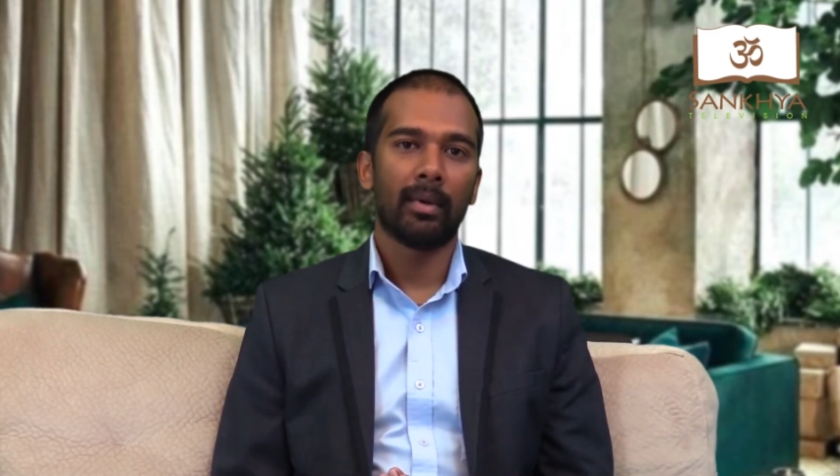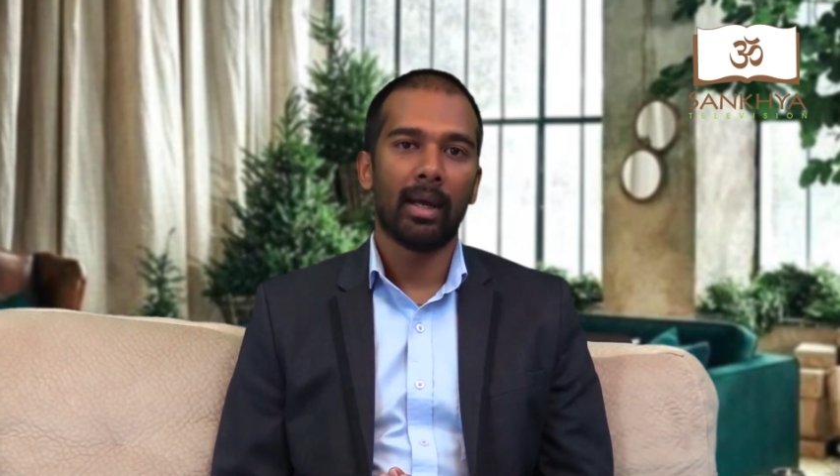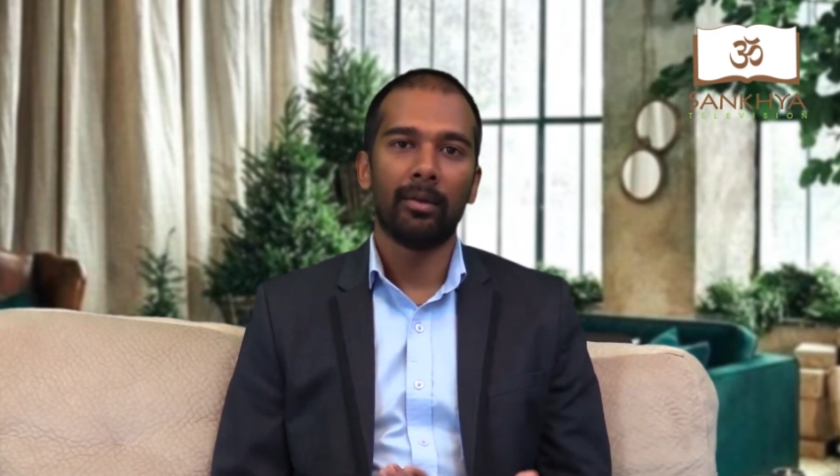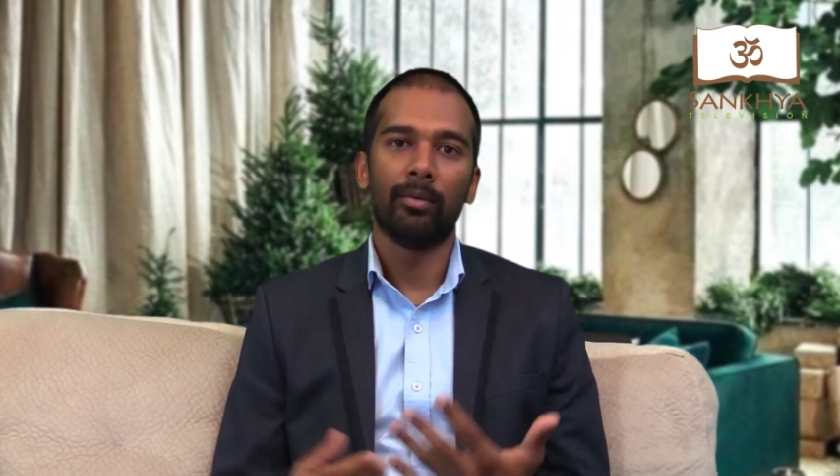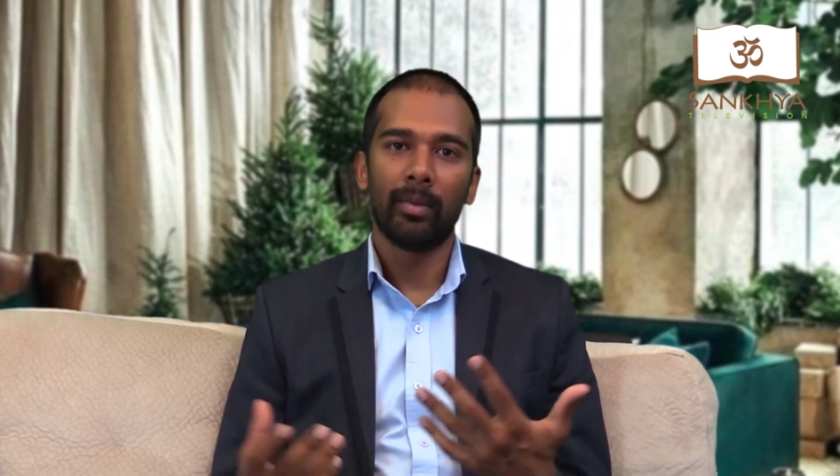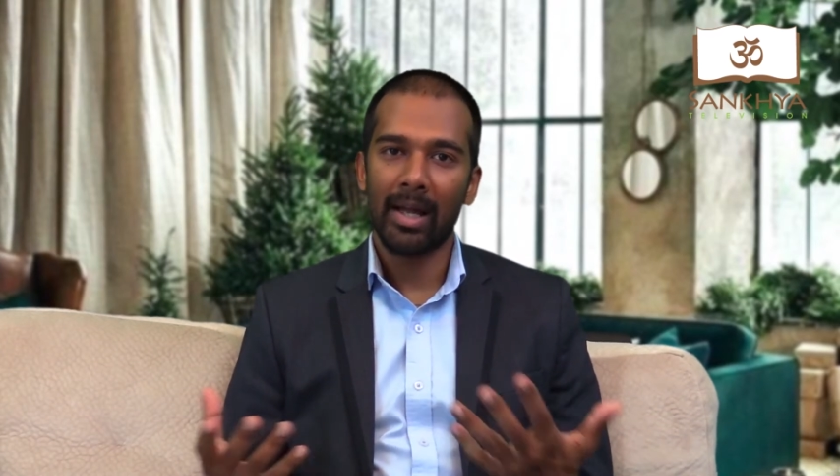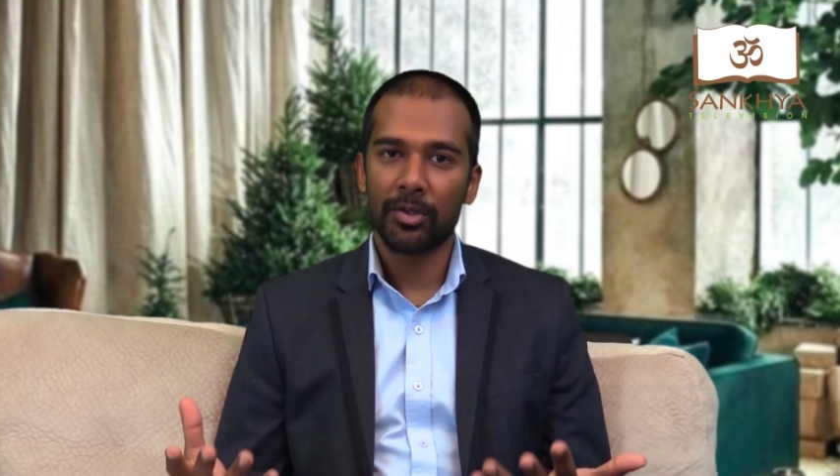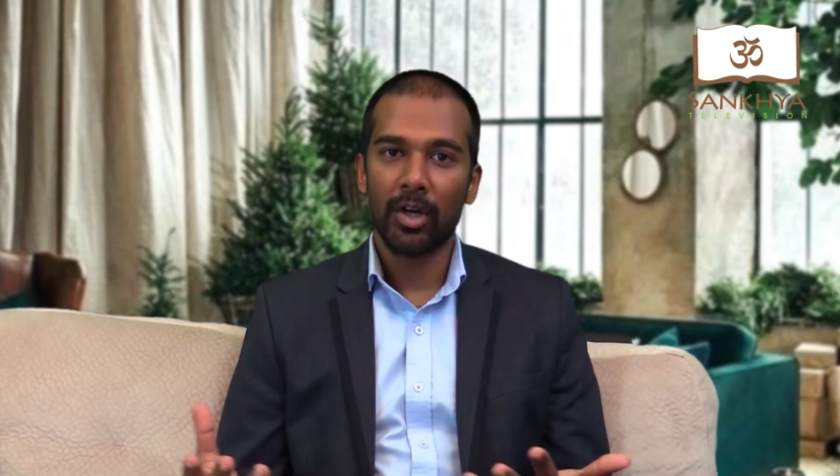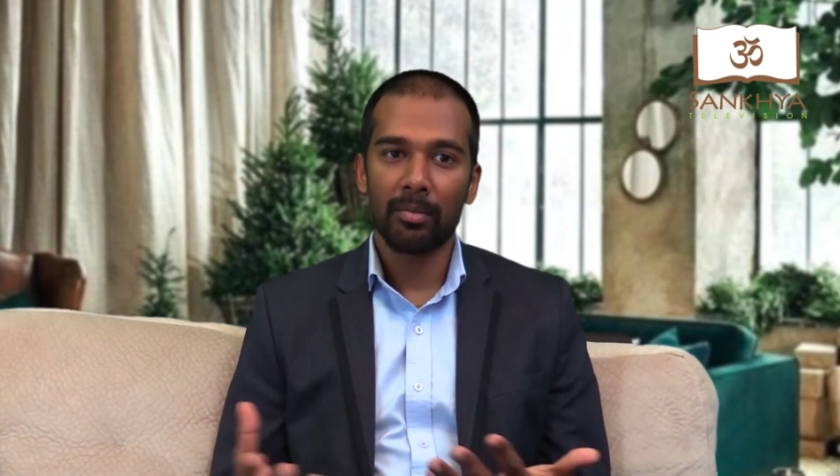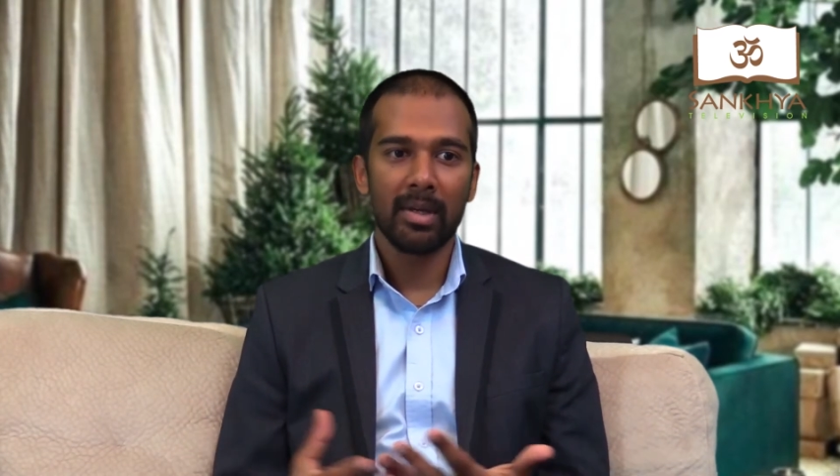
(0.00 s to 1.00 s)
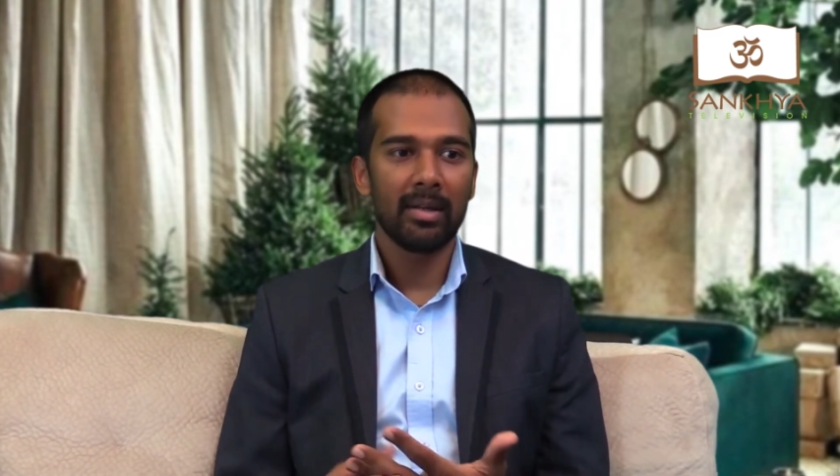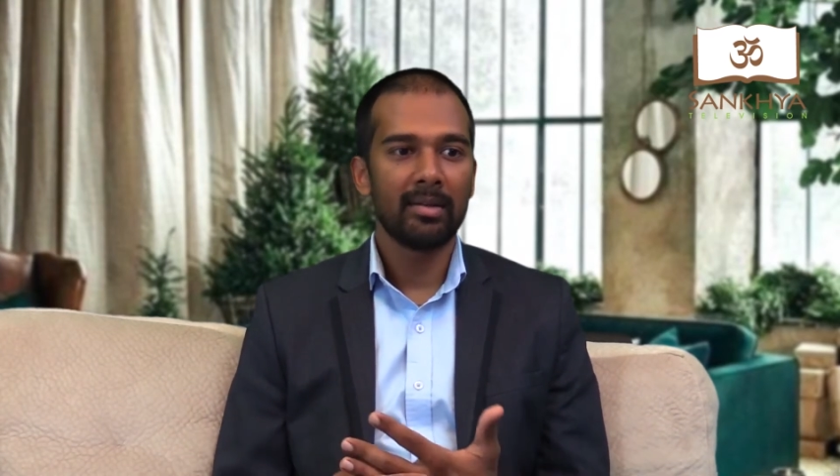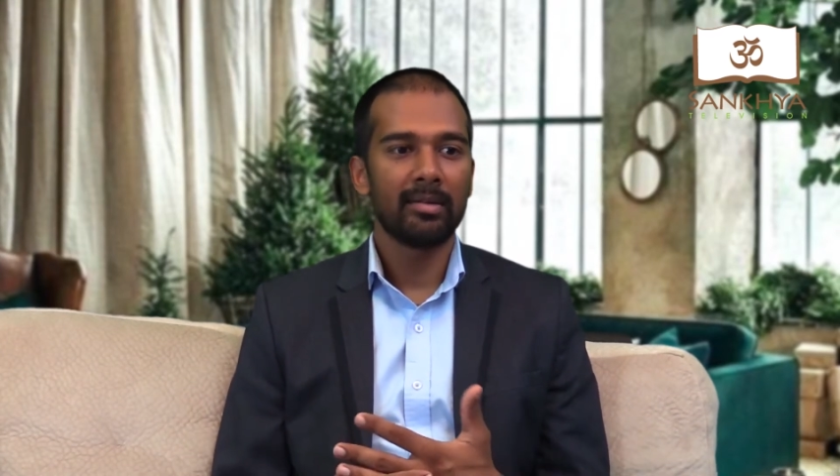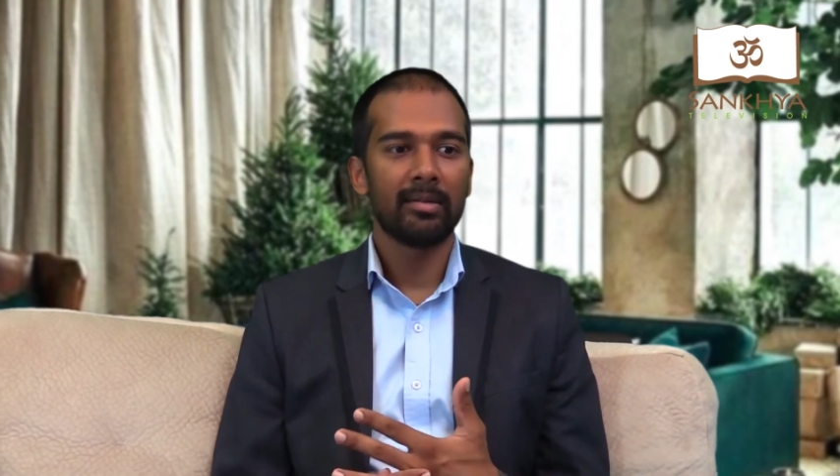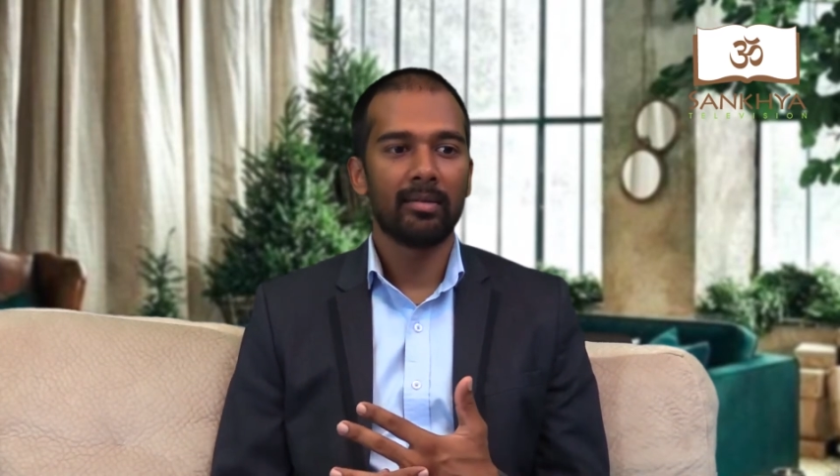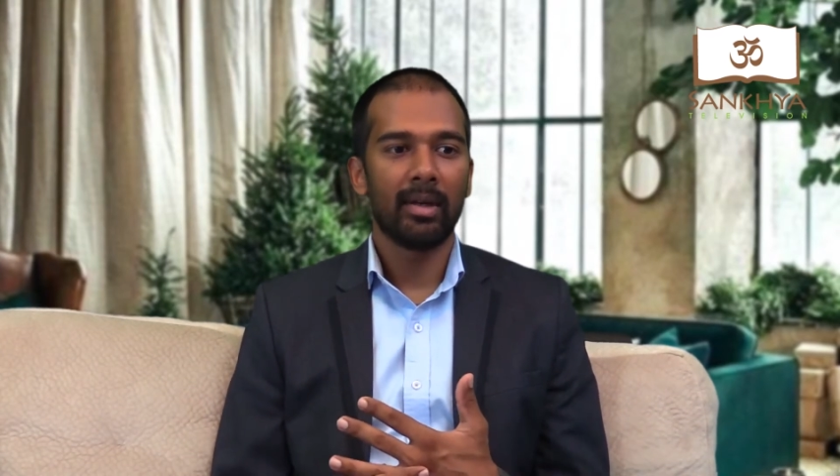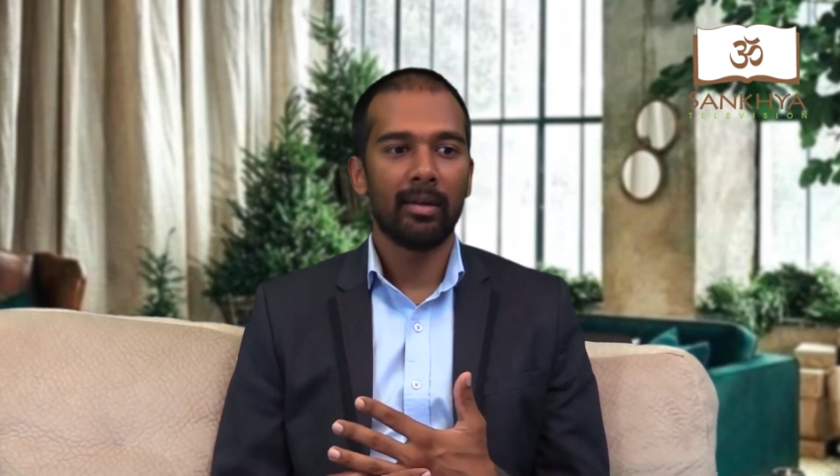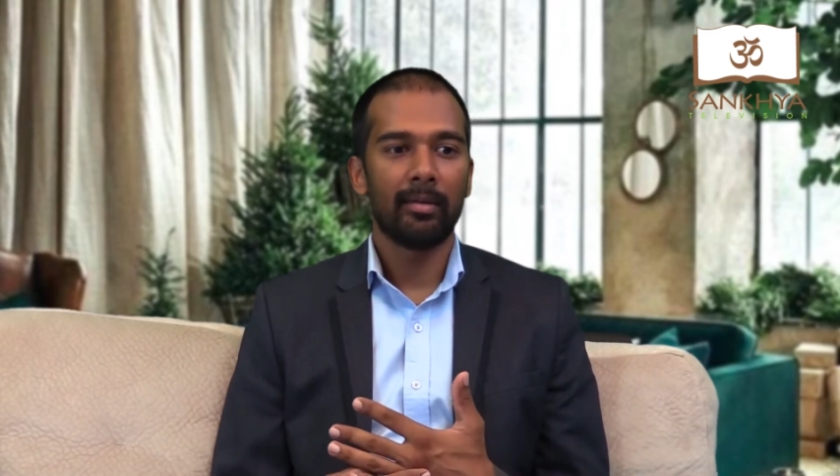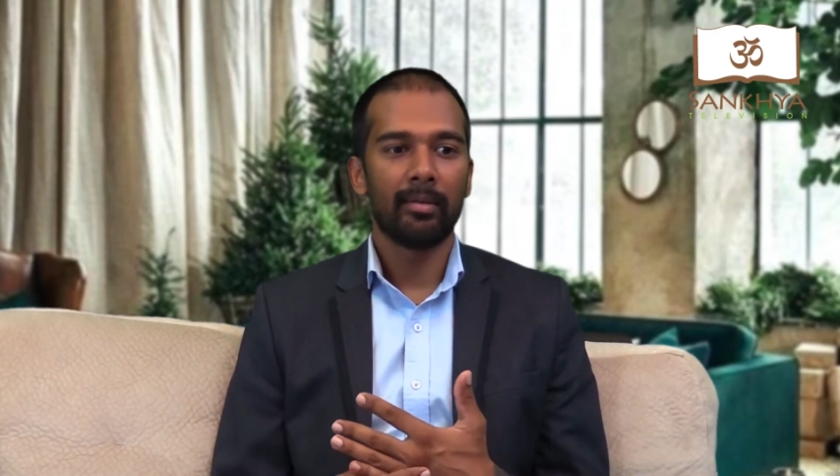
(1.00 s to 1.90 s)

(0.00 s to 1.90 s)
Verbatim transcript: And natural means it